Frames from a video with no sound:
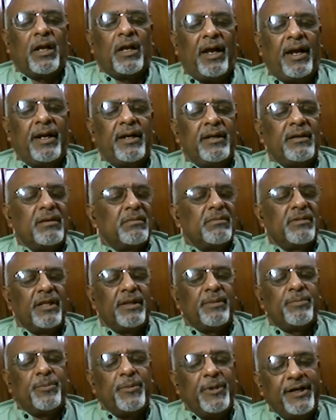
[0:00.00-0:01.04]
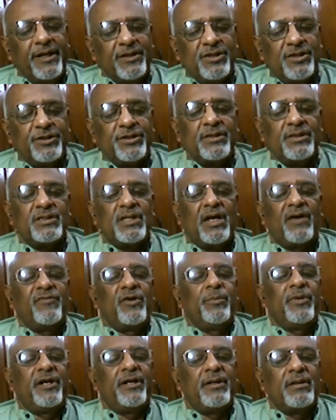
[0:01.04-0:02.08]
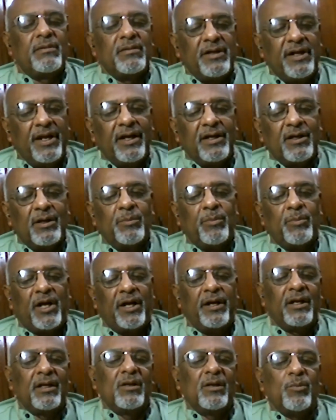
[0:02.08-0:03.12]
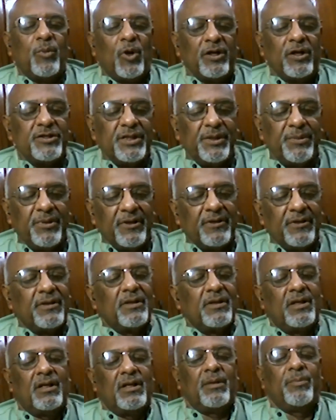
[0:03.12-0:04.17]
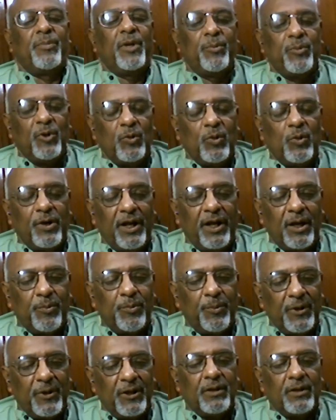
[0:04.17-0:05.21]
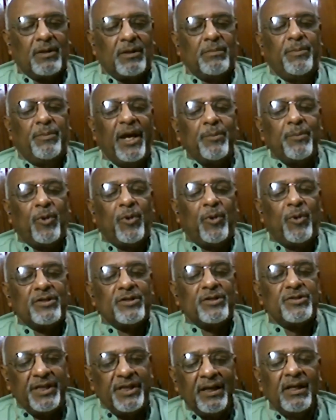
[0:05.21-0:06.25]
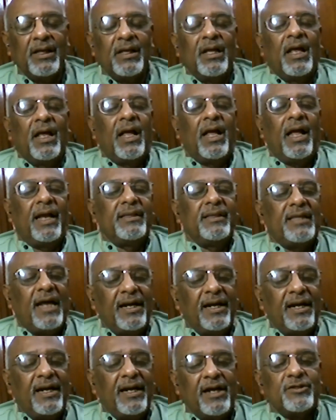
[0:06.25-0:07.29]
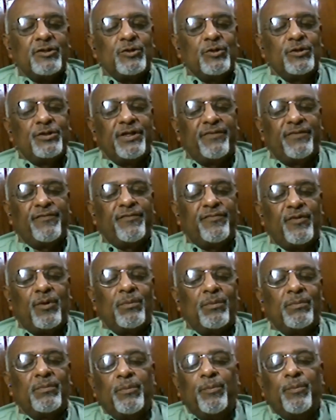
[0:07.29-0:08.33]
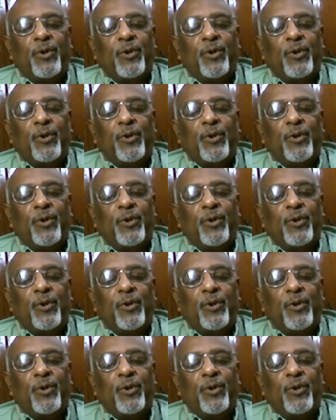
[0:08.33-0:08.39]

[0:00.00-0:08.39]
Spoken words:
And the decisions have to be taken by policy people who make policy. And that has to shift from